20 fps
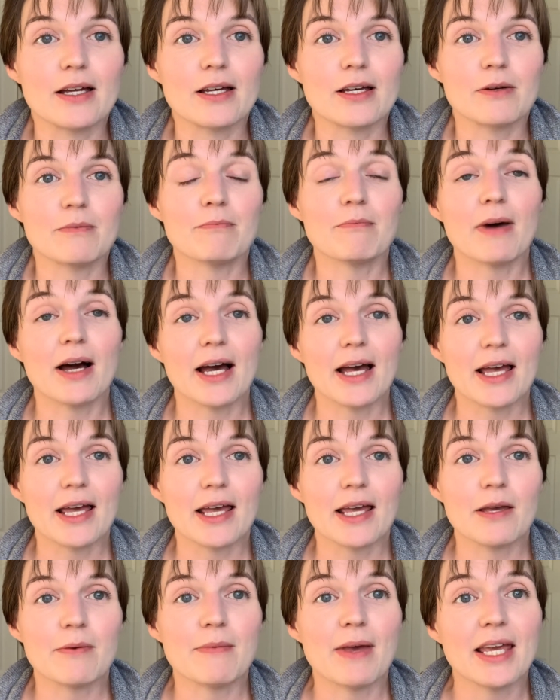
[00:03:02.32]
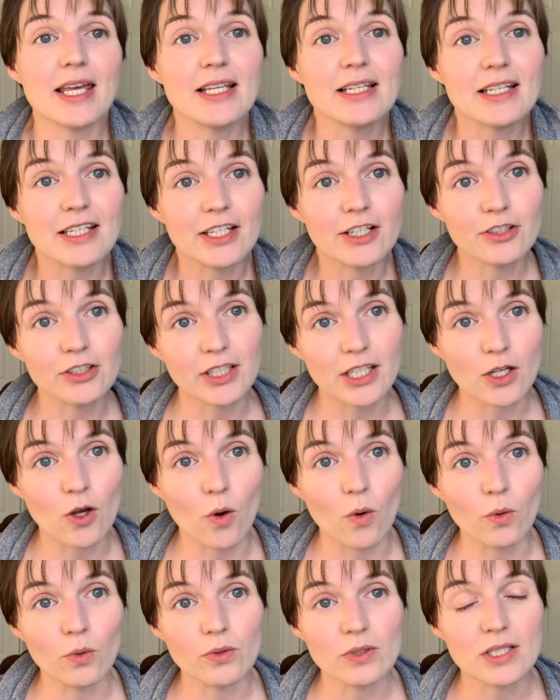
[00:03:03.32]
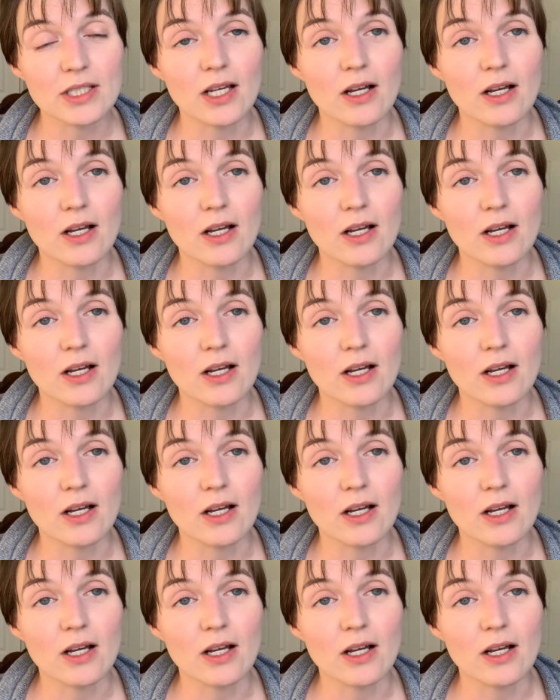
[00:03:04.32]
my main yearly goals